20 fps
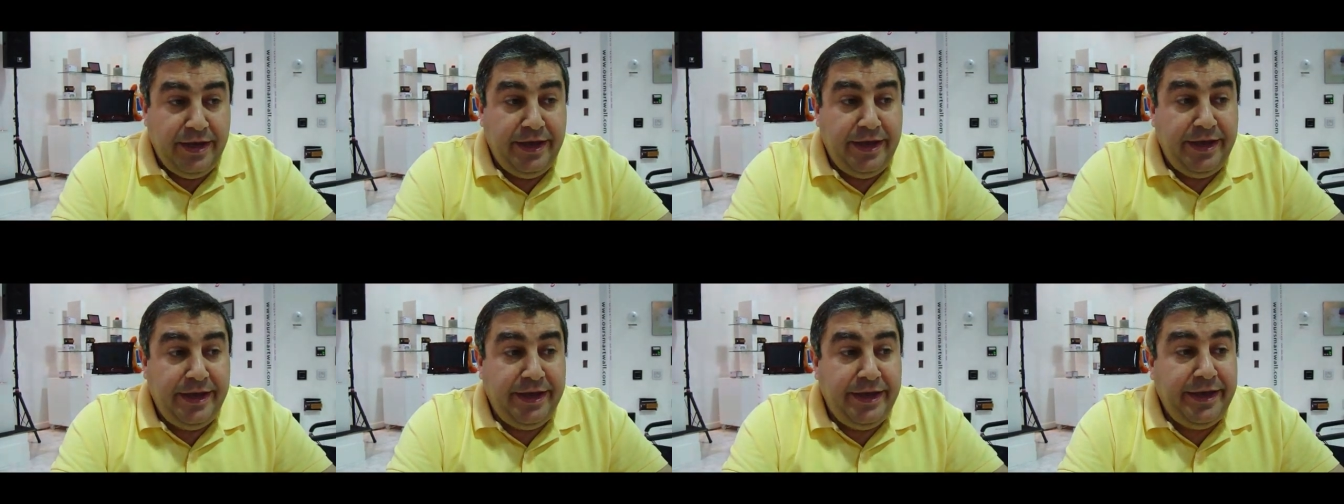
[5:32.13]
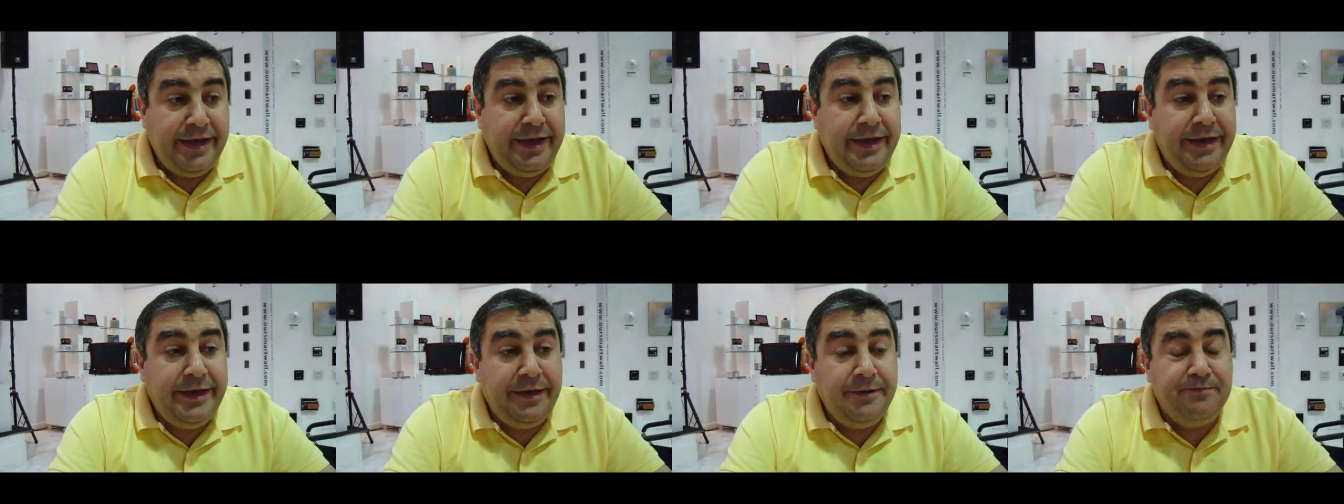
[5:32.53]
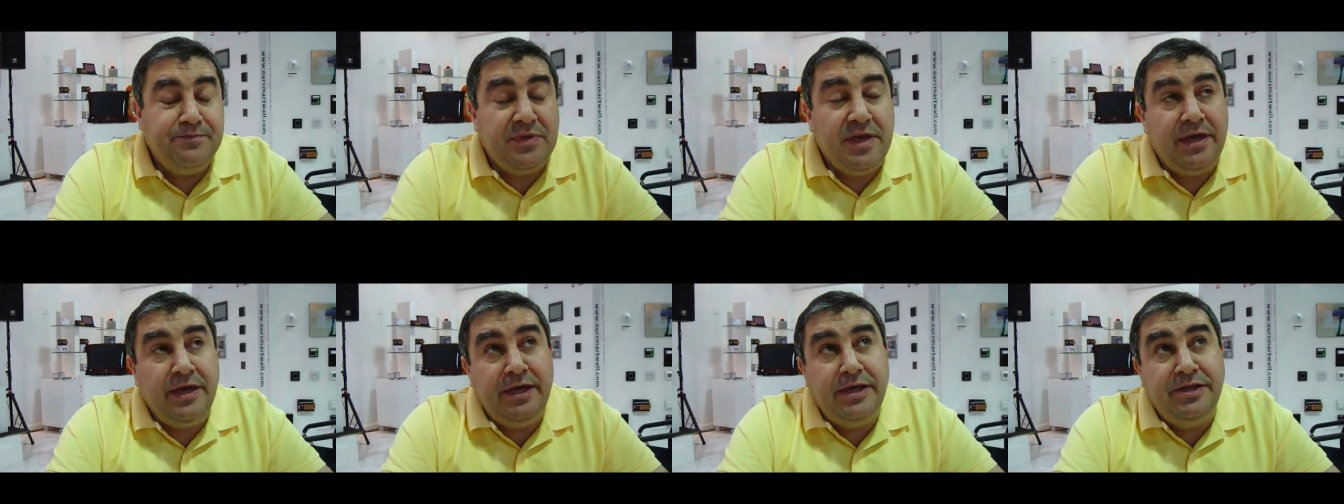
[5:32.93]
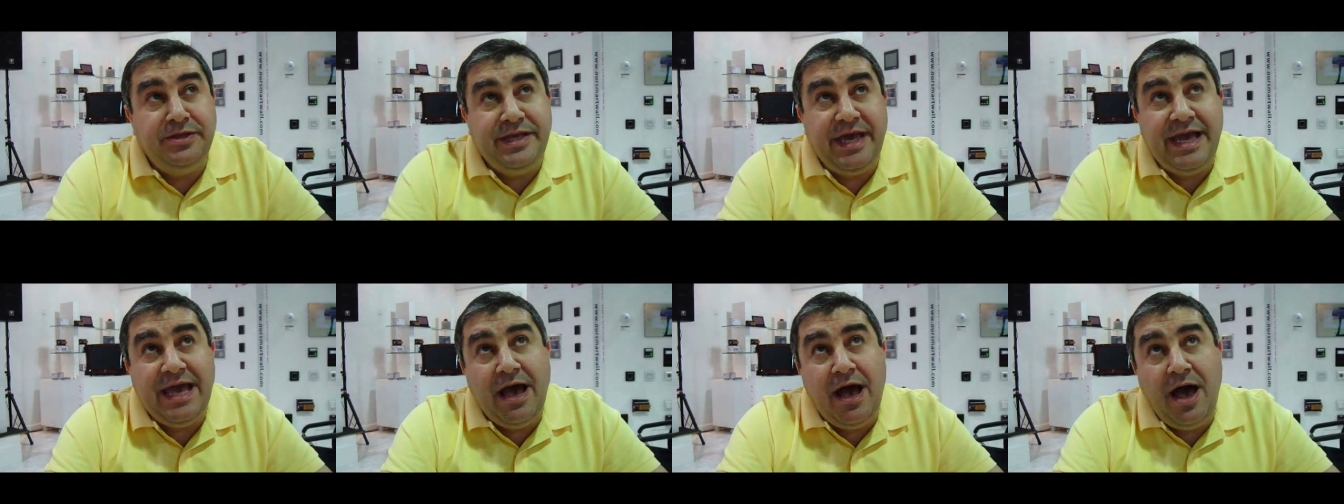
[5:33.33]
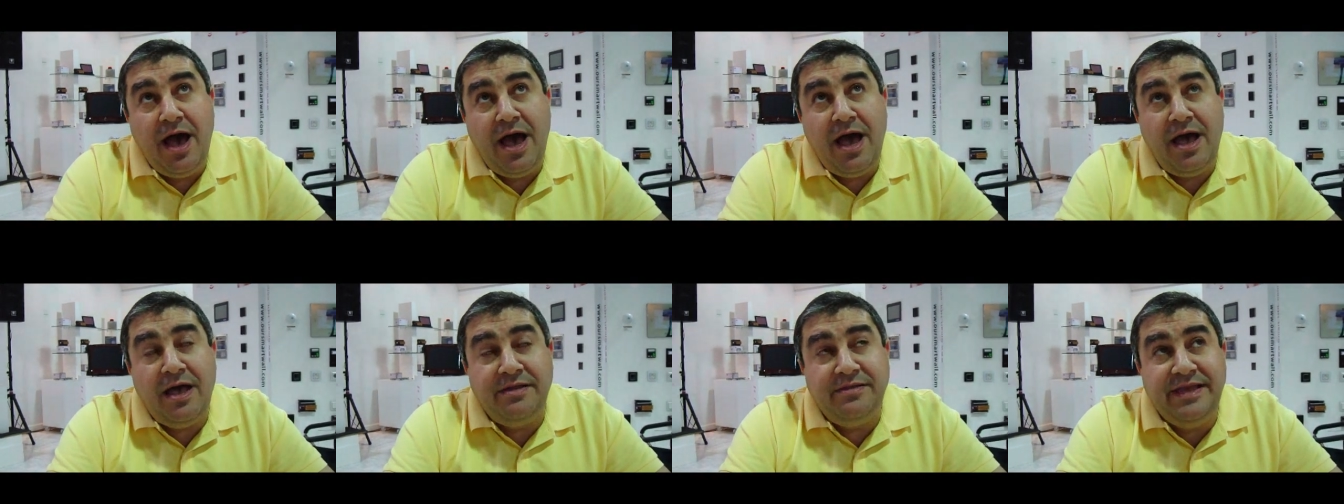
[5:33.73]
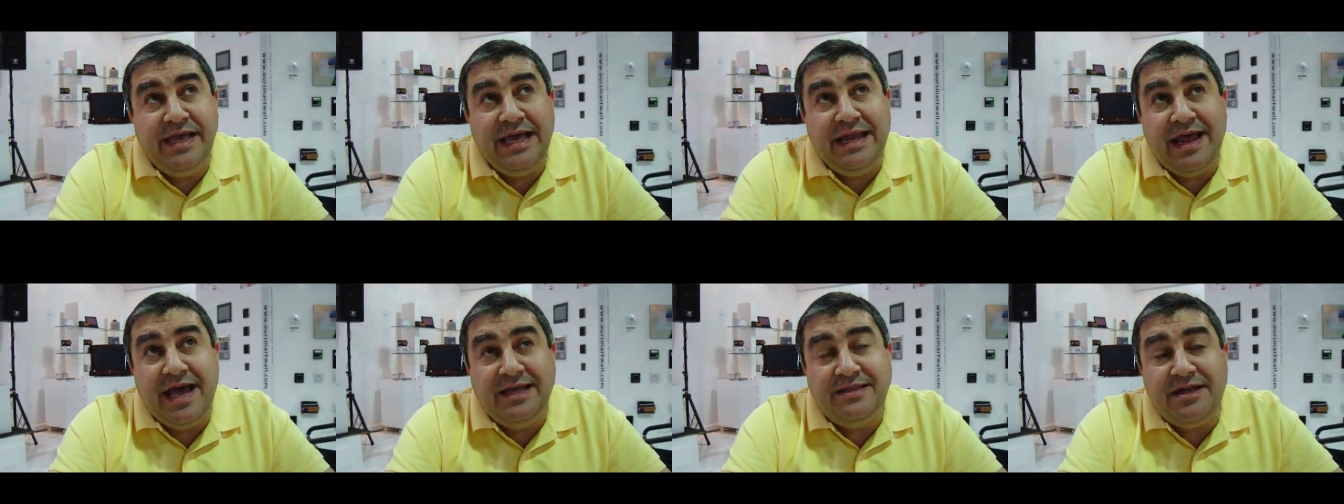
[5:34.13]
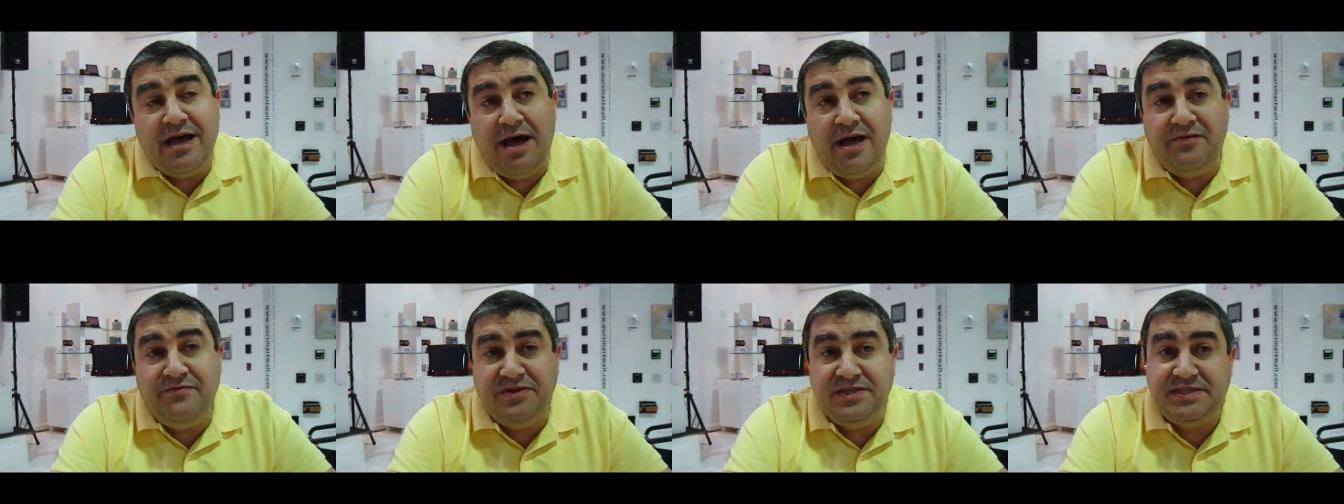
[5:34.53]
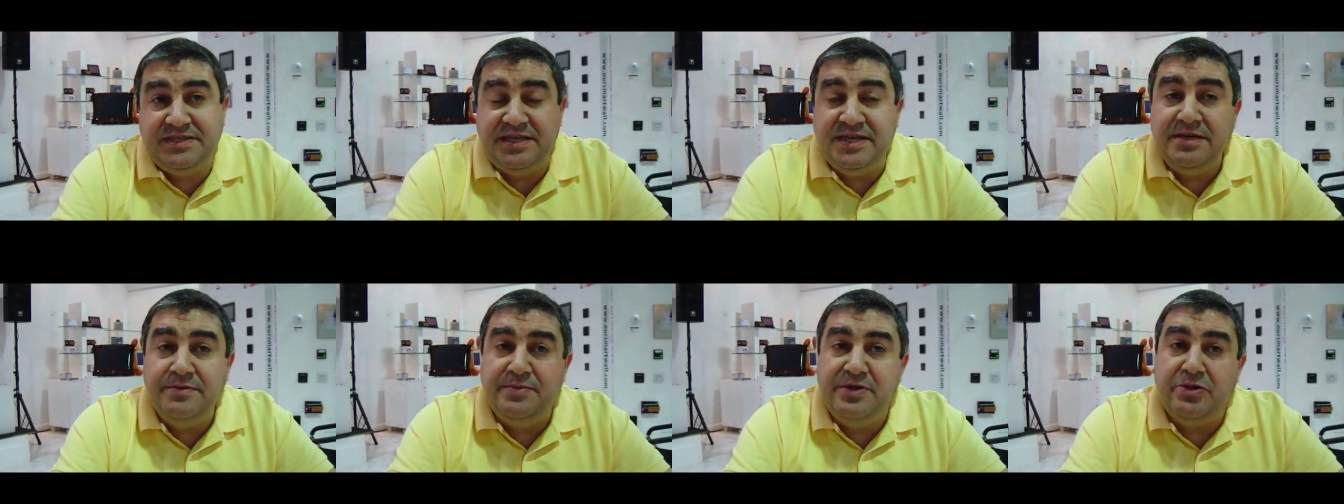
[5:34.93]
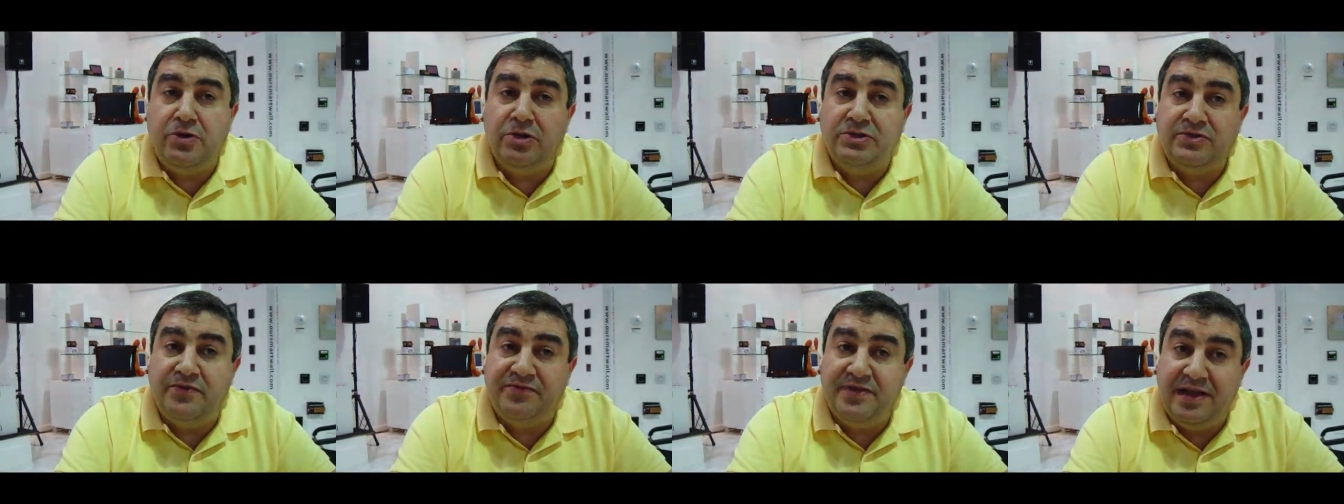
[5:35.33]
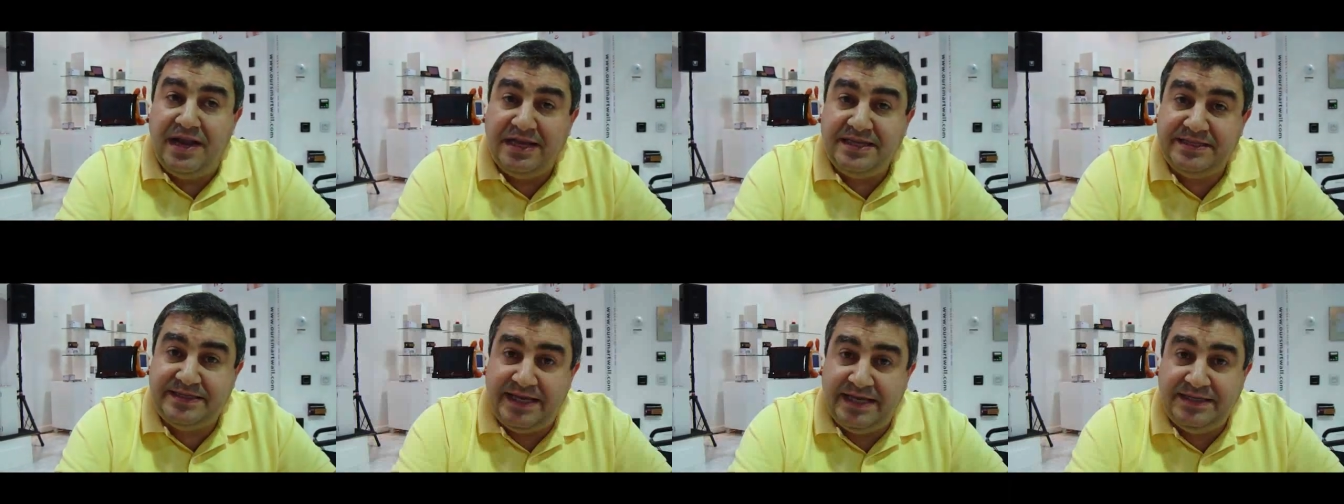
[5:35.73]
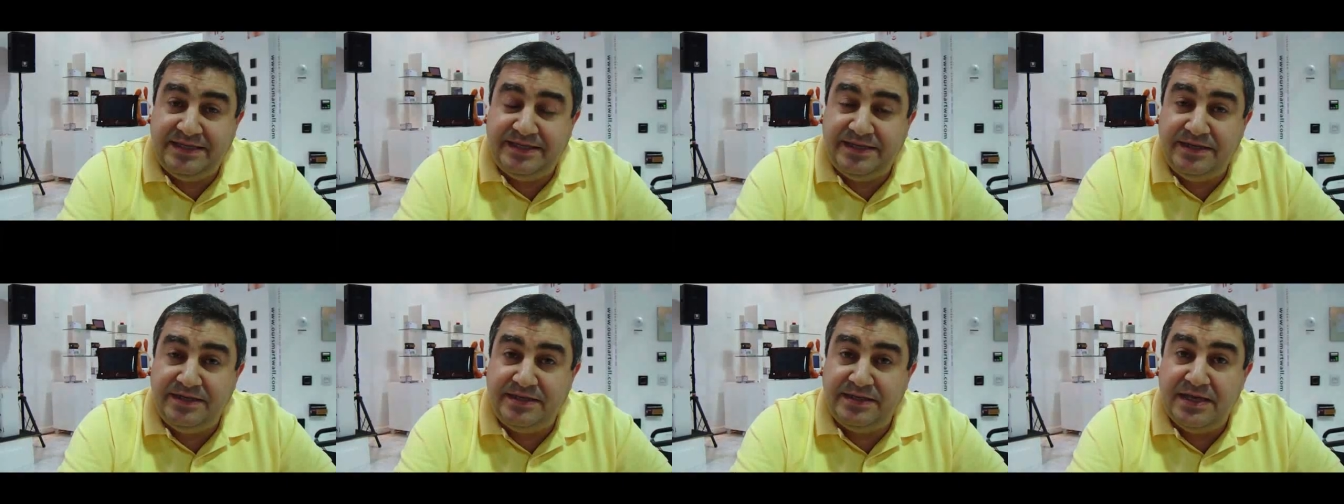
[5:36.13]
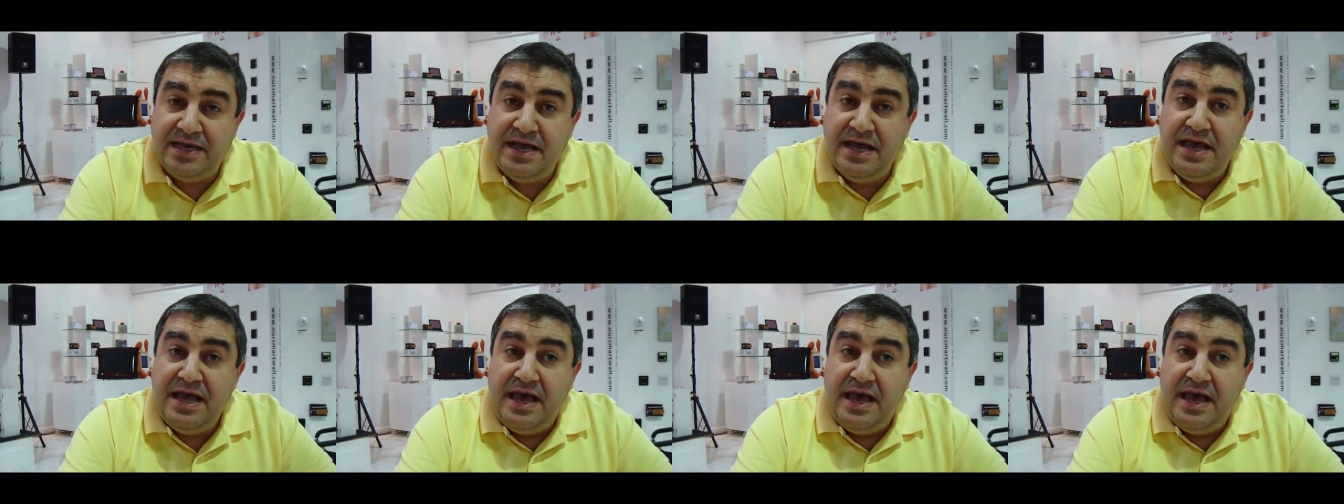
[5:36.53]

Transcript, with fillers: Uh, uh, day ha daylight harvesting, because of the lux sensors